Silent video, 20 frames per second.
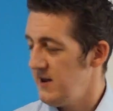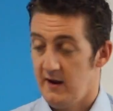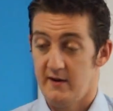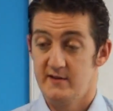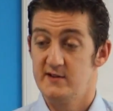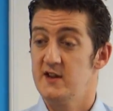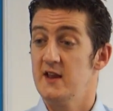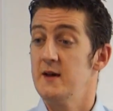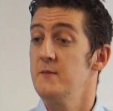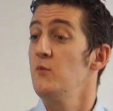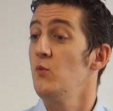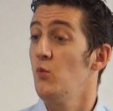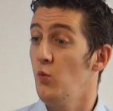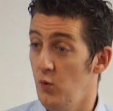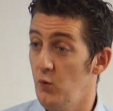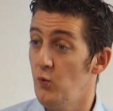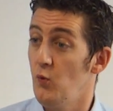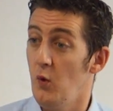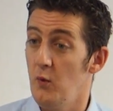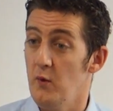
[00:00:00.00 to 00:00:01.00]
so
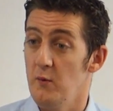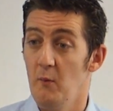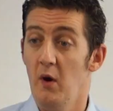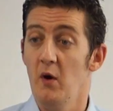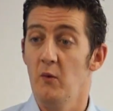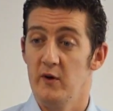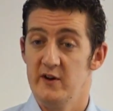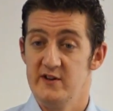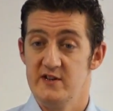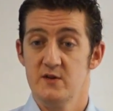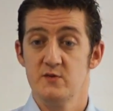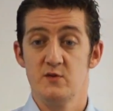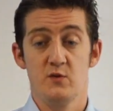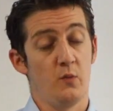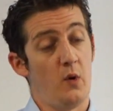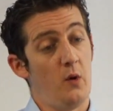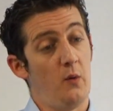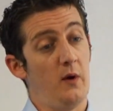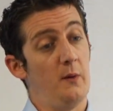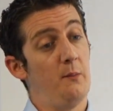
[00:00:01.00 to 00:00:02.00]
what we might want to do is we
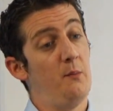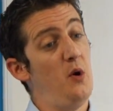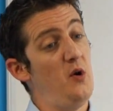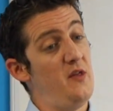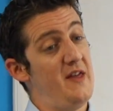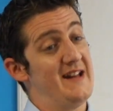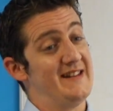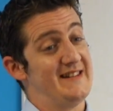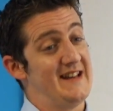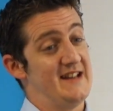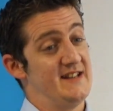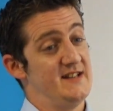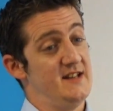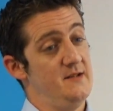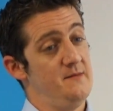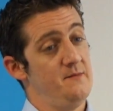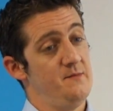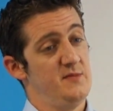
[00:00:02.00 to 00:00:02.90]
might want to put that data.